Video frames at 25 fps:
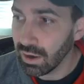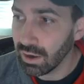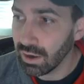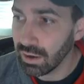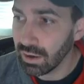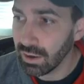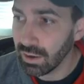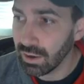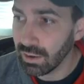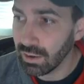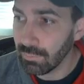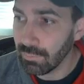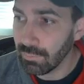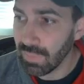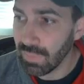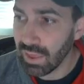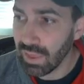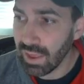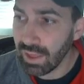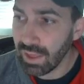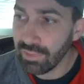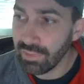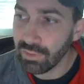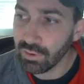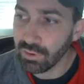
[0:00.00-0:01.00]

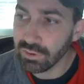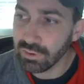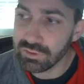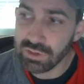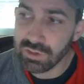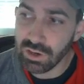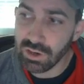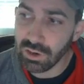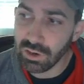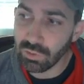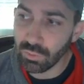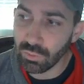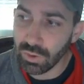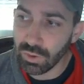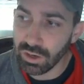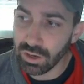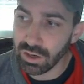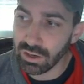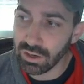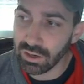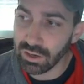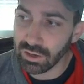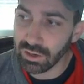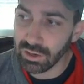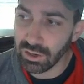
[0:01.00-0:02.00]
And those are
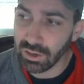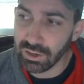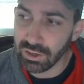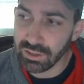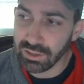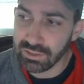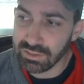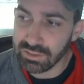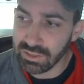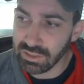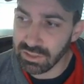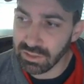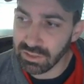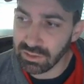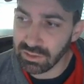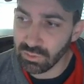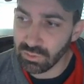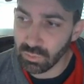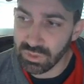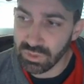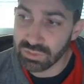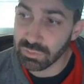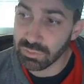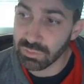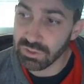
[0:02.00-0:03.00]
where you're going to see the
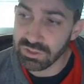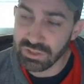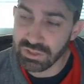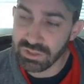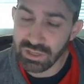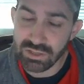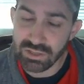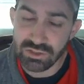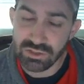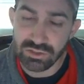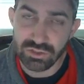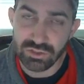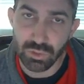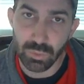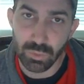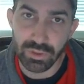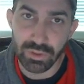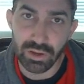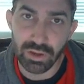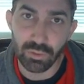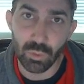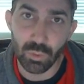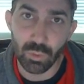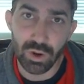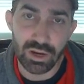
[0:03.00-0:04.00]
Whisper station. So
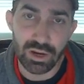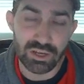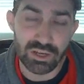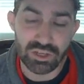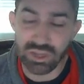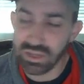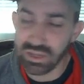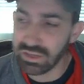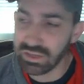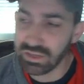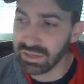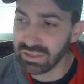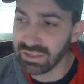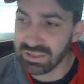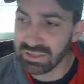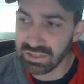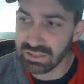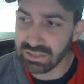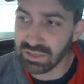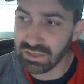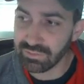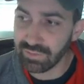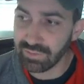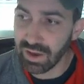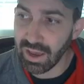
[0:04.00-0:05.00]
when you're working
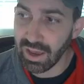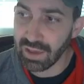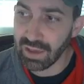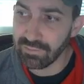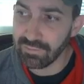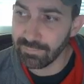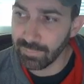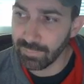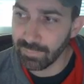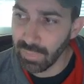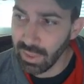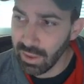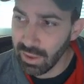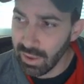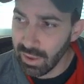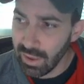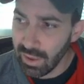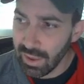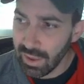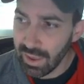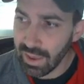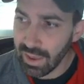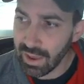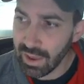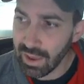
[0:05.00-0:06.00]
JT65
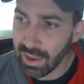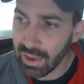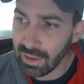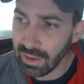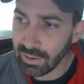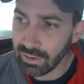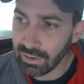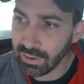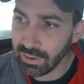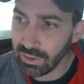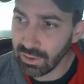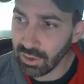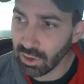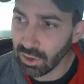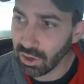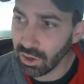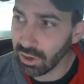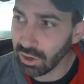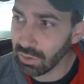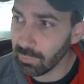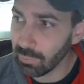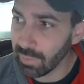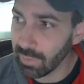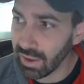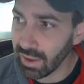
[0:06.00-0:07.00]
and you're
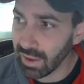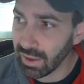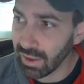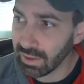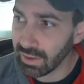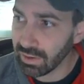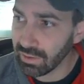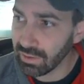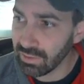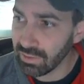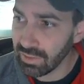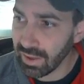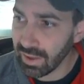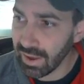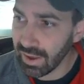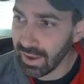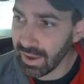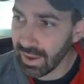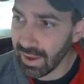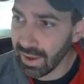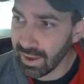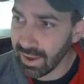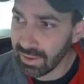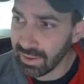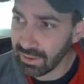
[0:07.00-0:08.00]
on a band that
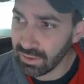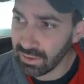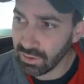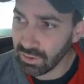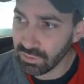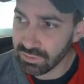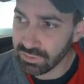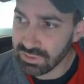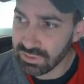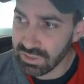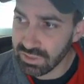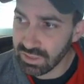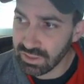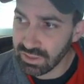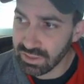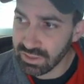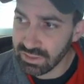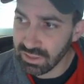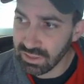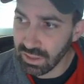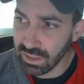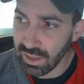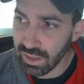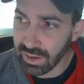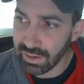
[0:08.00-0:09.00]
you see
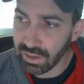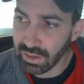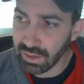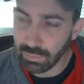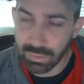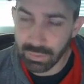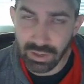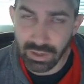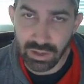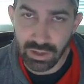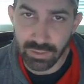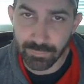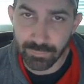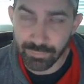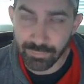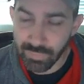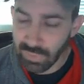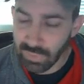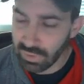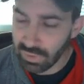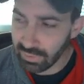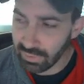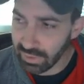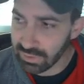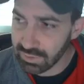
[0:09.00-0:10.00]
this line up here,
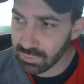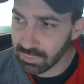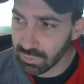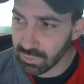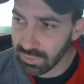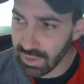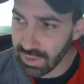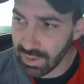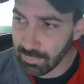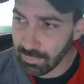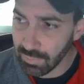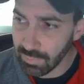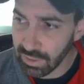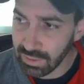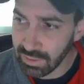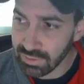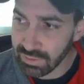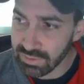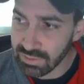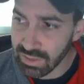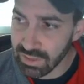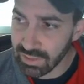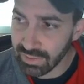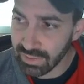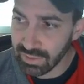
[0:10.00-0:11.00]
that's what that
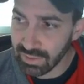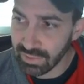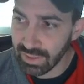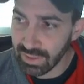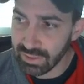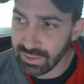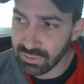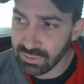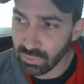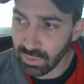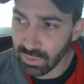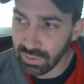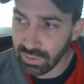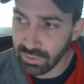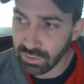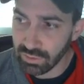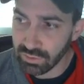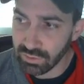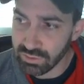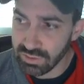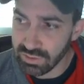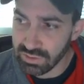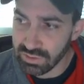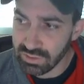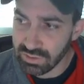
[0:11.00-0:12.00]
means. And then that's what
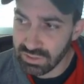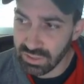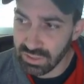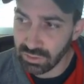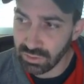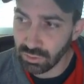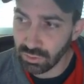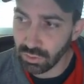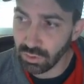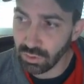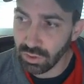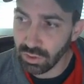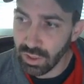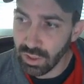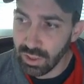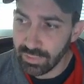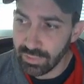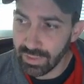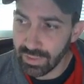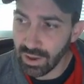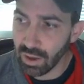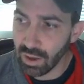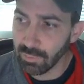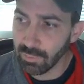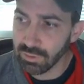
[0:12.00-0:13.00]
those single,
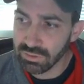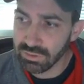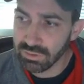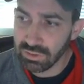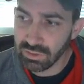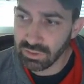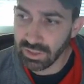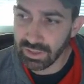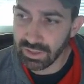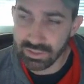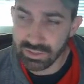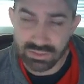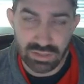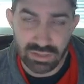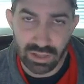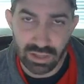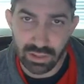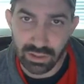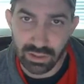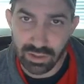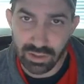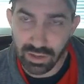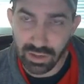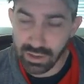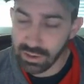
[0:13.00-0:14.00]
they almost look like a
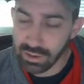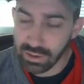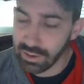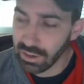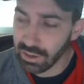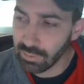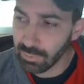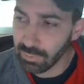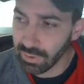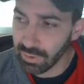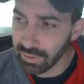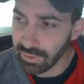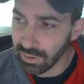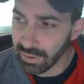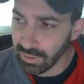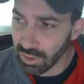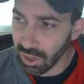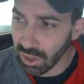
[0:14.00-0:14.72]
solid carrier, but they're